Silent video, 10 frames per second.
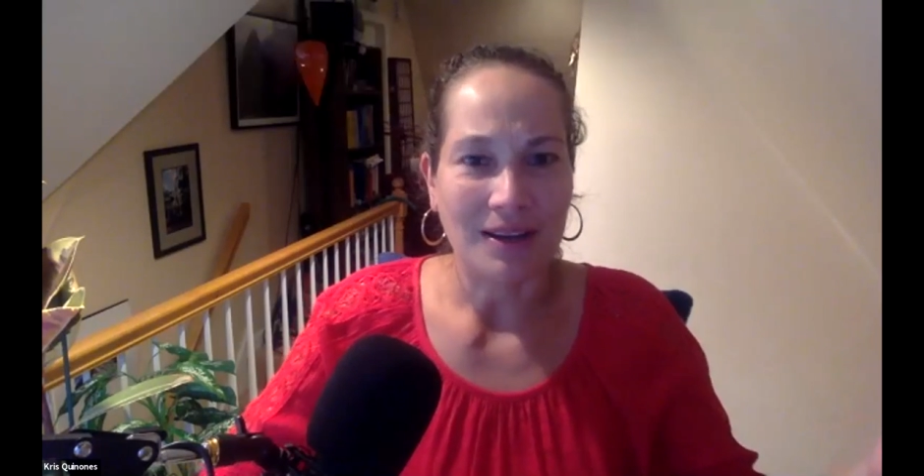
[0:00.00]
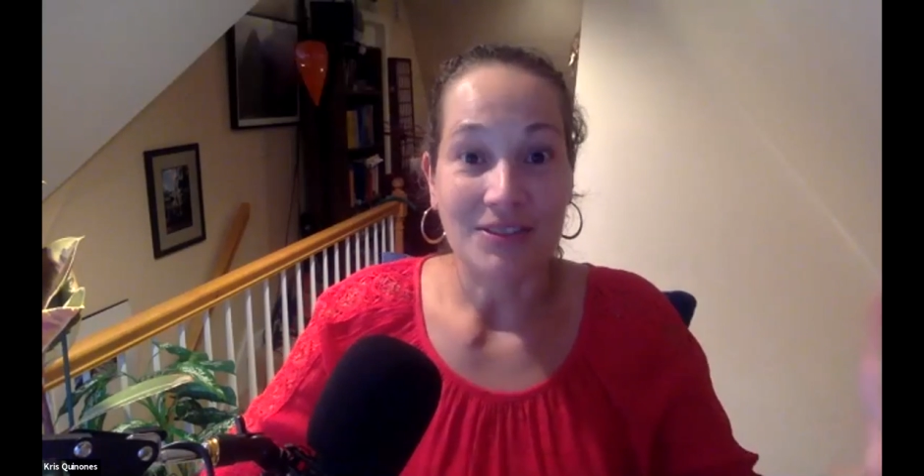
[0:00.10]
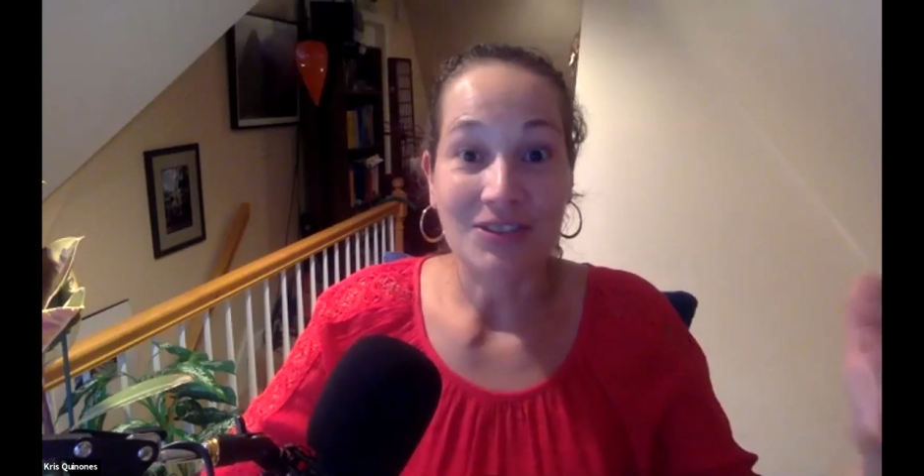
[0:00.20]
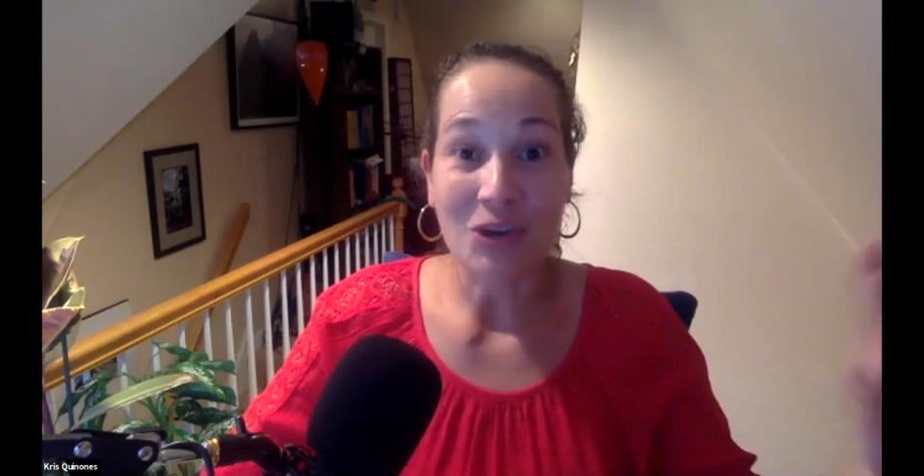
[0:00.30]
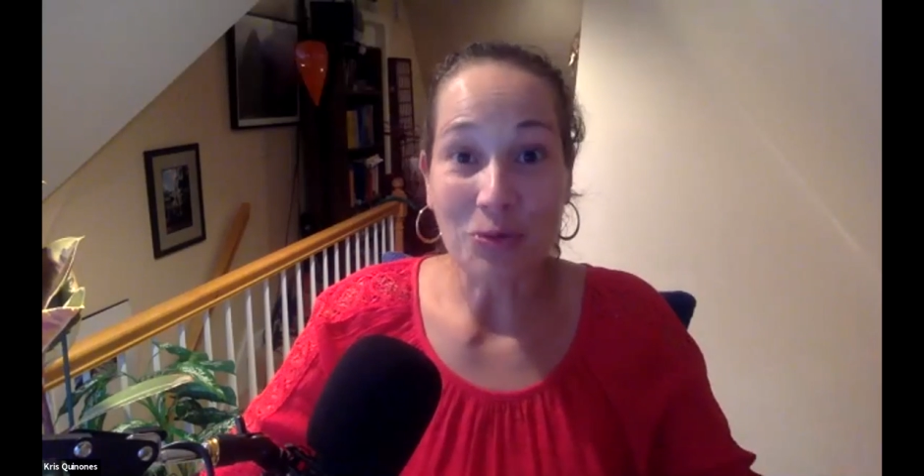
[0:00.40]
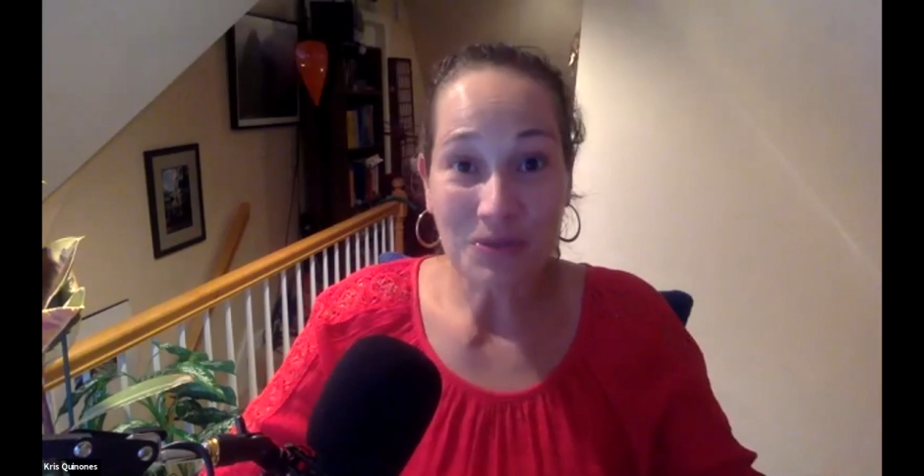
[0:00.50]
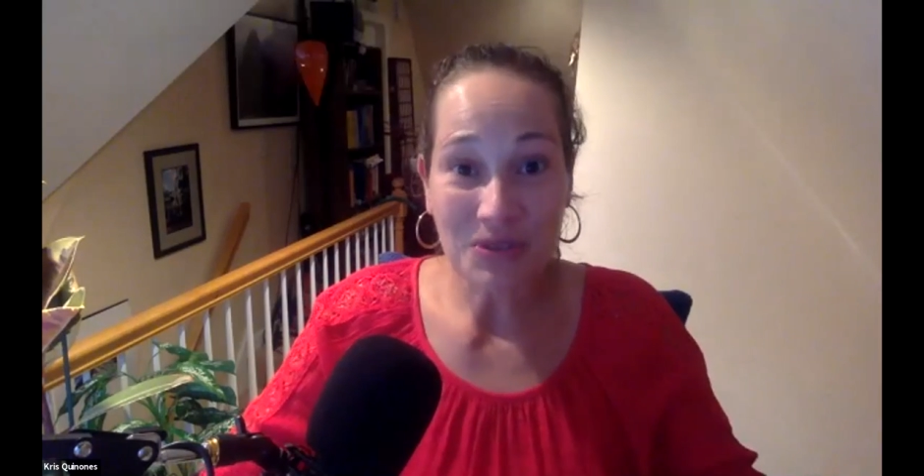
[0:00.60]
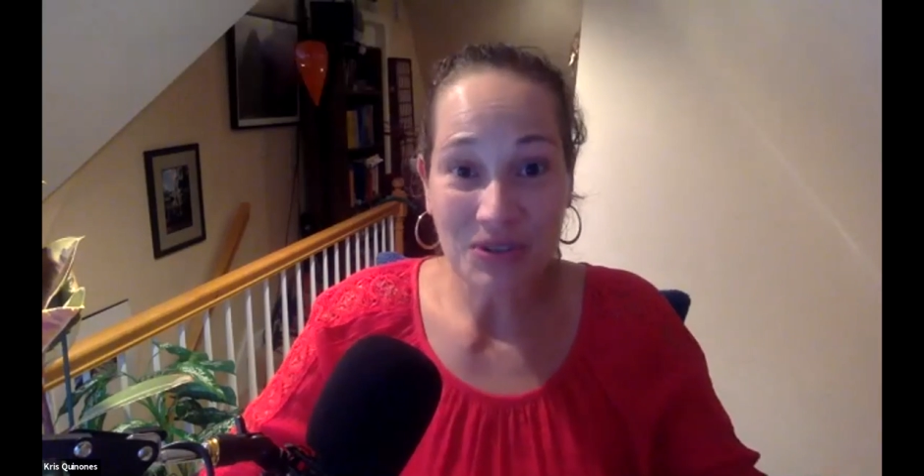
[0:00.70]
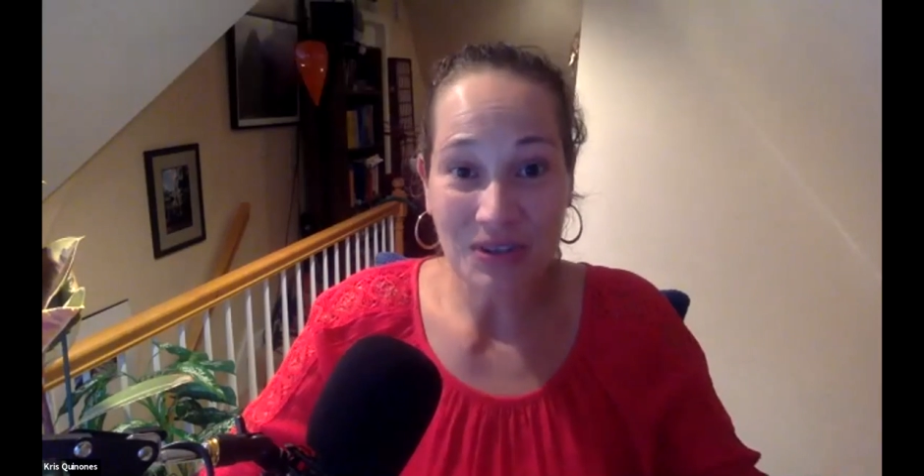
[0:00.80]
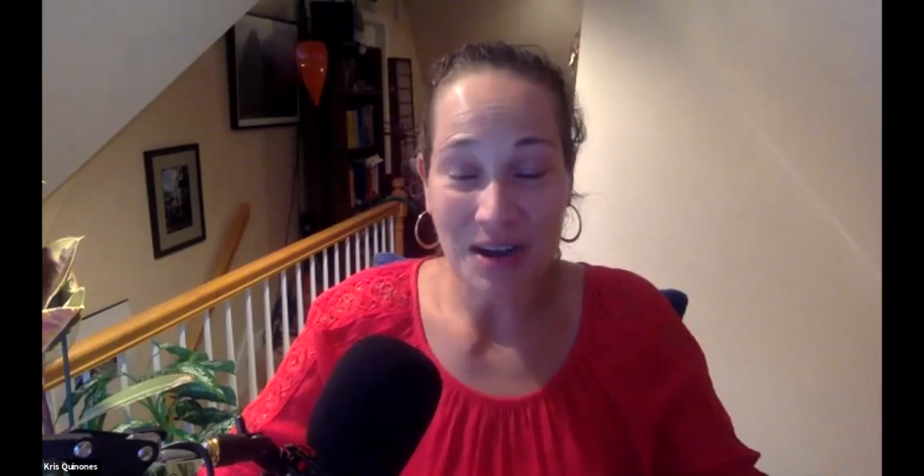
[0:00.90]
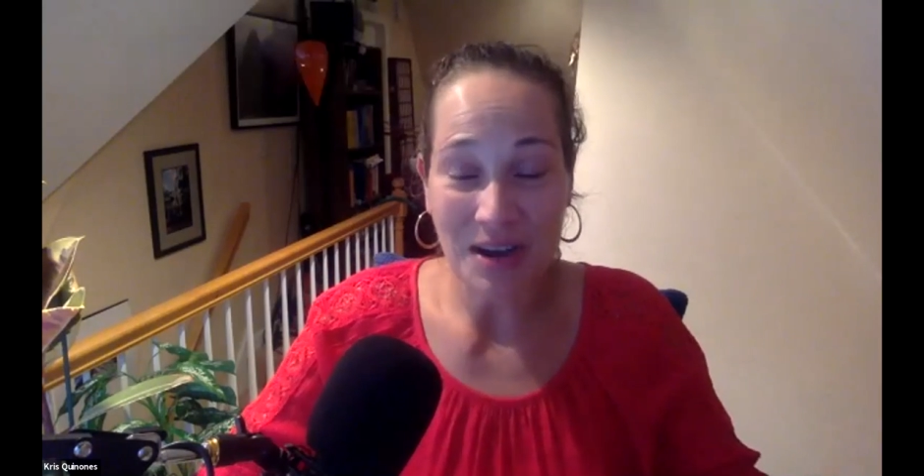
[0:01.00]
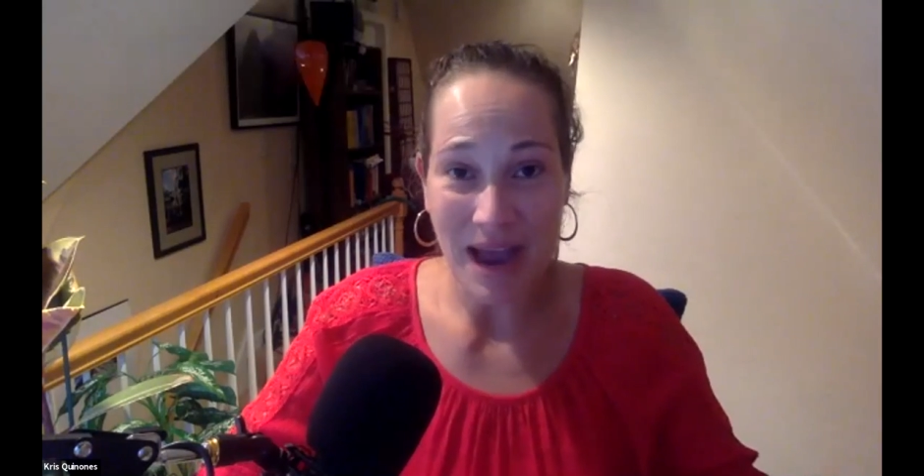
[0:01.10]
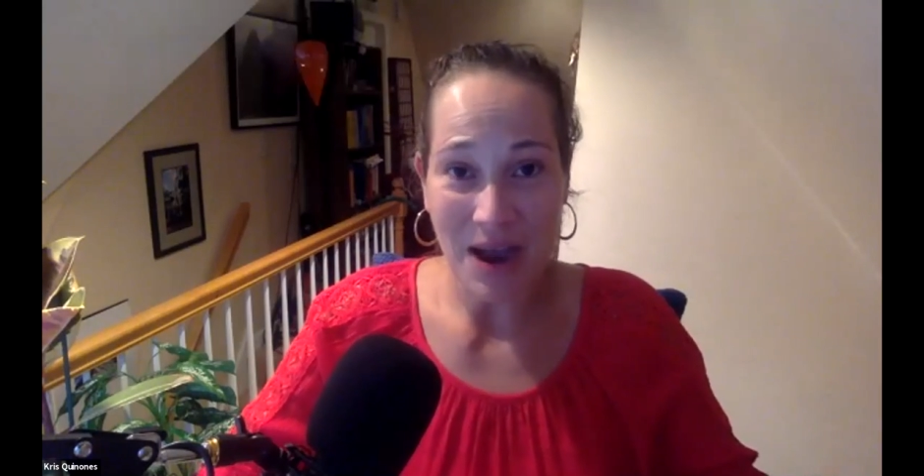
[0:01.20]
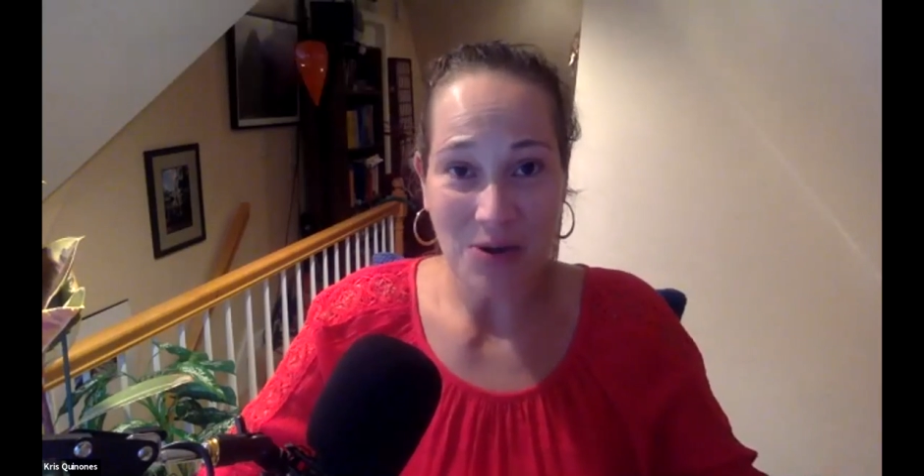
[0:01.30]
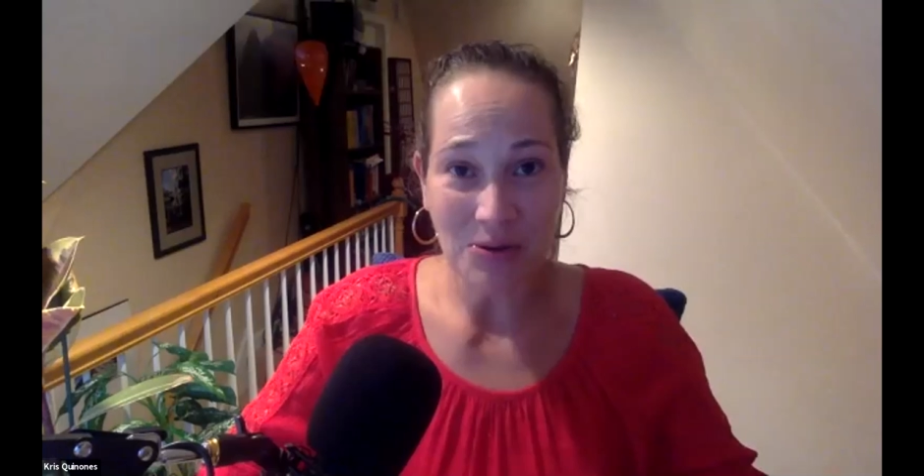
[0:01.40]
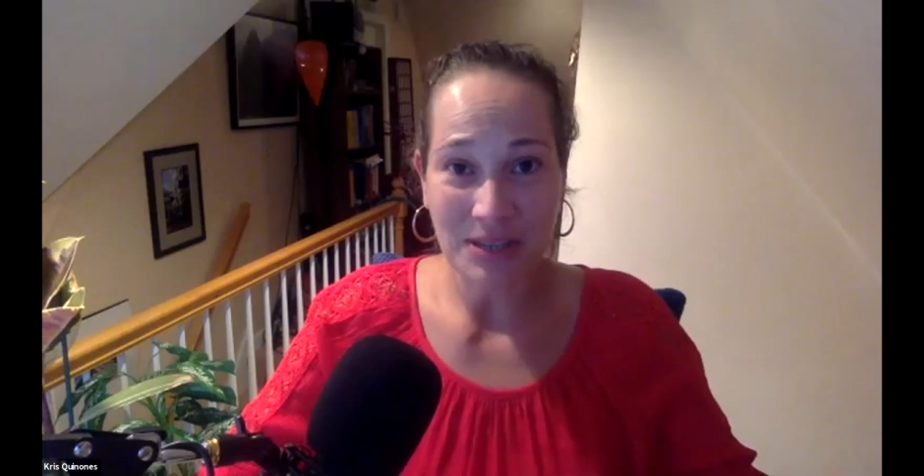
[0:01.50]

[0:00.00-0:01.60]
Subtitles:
soaps come out